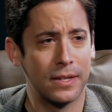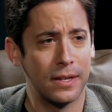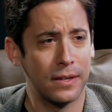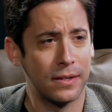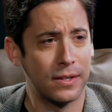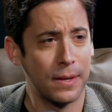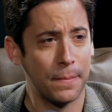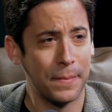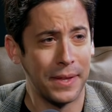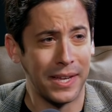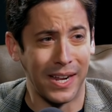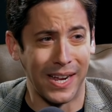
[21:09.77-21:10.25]

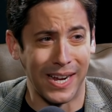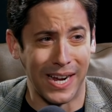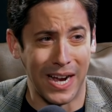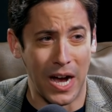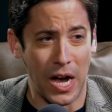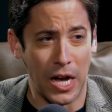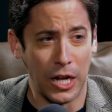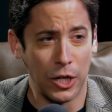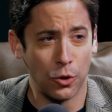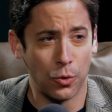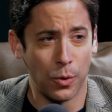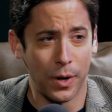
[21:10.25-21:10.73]
something like
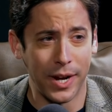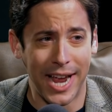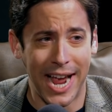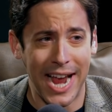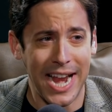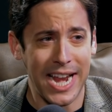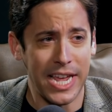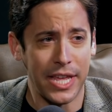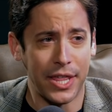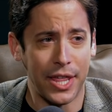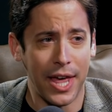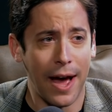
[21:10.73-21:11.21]

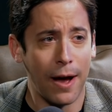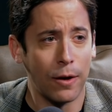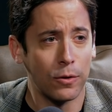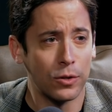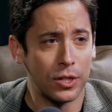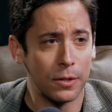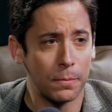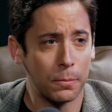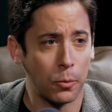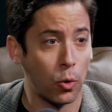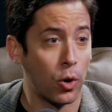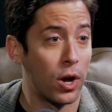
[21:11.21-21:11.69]

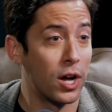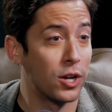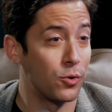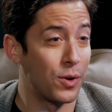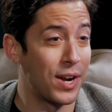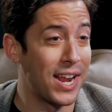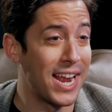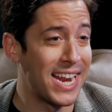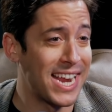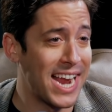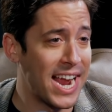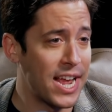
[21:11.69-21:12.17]
180,000 or
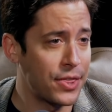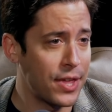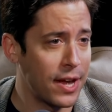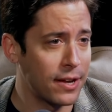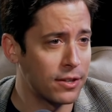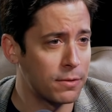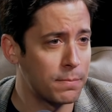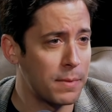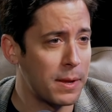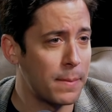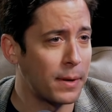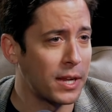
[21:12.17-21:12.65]

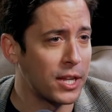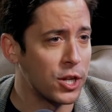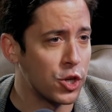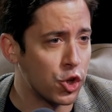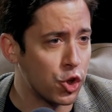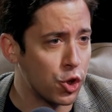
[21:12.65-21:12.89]
188,000 people in